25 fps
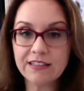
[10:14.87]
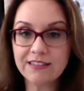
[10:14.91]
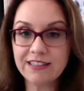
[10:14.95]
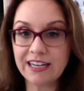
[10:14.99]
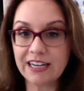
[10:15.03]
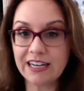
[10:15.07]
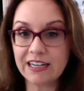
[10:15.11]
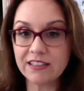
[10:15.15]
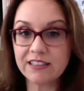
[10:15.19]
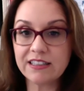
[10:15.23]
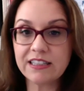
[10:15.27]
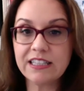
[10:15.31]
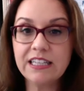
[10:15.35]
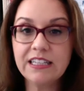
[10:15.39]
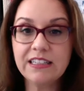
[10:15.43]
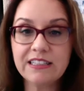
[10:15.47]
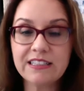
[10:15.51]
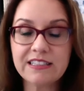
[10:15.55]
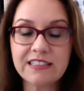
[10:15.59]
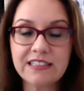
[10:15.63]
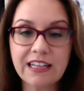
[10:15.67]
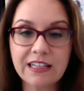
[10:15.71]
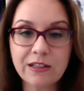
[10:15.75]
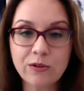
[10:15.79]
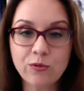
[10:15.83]
there are
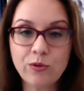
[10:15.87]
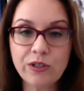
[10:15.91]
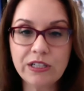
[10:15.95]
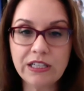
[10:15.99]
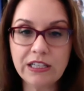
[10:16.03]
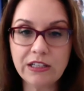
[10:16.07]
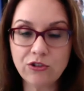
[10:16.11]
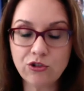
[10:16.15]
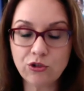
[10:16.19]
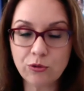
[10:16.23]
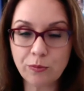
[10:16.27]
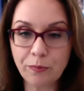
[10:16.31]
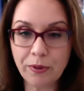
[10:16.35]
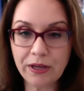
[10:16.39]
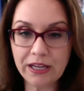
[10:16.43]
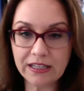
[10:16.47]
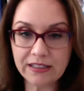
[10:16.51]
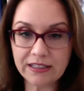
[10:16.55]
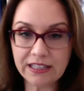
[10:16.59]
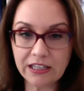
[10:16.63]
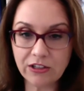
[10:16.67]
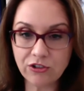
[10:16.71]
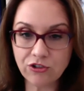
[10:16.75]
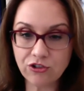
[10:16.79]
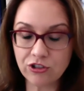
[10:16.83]
things that we need to pay
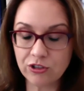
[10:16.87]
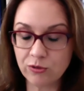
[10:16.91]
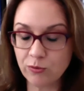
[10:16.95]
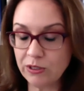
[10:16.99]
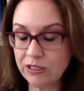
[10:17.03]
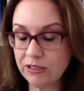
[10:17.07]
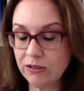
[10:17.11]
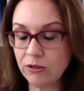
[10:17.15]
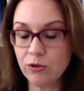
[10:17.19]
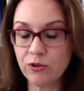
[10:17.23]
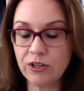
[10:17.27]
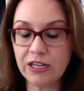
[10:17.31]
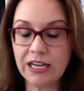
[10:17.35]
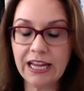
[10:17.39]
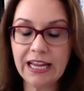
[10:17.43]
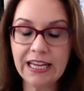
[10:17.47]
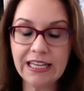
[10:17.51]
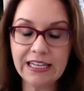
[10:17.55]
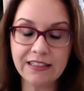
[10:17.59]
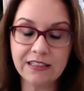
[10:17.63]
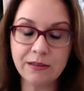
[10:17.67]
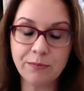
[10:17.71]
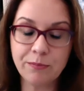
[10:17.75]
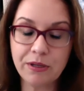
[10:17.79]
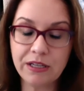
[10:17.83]
attention when
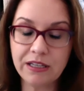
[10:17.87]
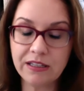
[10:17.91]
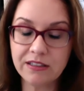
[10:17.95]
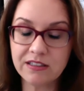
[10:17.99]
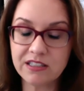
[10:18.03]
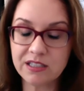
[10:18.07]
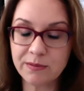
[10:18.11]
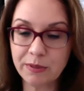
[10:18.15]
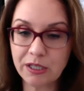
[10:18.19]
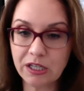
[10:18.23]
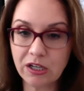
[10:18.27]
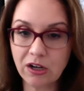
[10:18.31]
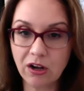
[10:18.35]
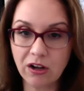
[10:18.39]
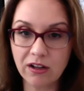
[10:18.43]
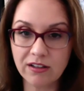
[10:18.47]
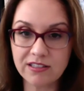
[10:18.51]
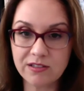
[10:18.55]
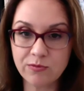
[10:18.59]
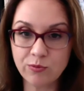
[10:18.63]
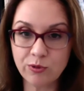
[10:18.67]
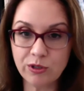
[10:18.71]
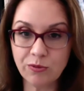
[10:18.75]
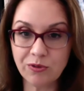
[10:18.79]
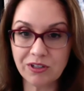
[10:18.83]
creating the pins
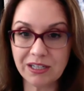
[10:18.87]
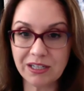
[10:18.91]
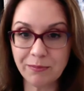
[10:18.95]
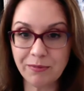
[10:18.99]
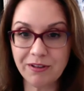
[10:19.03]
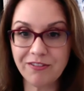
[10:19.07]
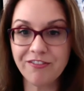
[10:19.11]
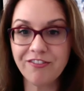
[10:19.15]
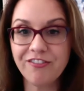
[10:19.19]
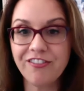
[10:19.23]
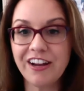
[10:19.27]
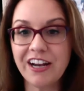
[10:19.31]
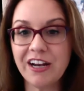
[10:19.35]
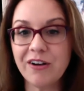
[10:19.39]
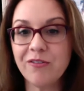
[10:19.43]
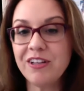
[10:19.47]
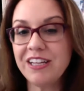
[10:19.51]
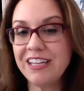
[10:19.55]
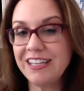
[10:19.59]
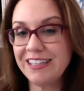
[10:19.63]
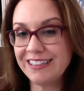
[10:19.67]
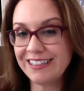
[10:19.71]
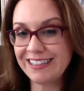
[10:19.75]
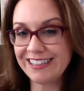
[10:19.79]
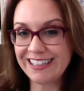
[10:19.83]
because we want to be
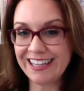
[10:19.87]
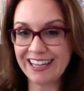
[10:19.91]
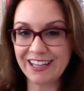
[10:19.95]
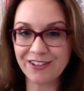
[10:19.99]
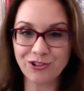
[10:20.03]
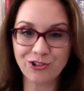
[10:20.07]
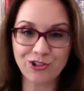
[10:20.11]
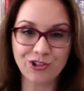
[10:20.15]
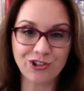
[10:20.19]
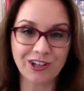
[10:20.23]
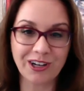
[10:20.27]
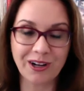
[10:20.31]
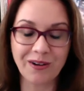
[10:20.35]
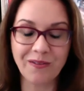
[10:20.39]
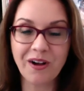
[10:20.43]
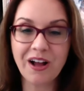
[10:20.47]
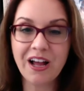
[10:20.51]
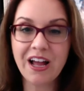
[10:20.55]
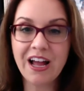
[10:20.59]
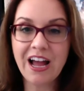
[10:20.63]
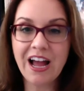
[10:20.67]
very intentional.